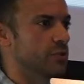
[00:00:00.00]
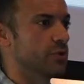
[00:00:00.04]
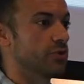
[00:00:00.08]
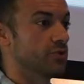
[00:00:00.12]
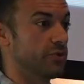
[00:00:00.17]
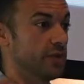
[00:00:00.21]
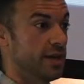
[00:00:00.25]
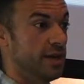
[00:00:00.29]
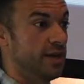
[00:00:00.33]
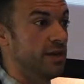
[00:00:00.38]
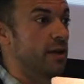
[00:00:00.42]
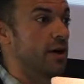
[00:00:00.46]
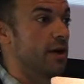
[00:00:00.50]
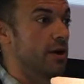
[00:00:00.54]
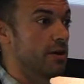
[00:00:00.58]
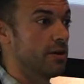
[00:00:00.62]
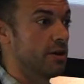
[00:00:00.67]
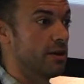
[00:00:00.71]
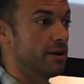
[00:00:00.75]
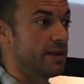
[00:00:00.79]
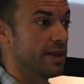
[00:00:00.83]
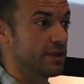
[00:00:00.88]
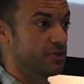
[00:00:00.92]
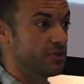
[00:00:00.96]
we're greening
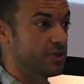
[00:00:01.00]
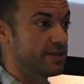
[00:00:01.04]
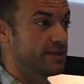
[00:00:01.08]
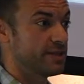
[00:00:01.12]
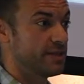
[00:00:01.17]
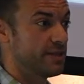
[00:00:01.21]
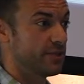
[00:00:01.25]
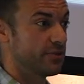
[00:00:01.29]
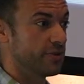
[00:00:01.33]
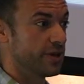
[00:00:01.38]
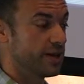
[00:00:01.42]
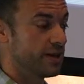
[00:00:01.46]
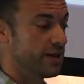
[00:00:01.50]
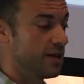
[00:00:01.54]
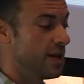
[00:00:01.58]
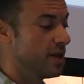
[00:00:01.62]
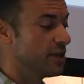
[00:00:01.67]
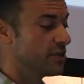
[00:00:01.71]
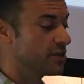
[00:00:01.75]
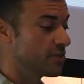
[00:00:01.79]
our electricity grid.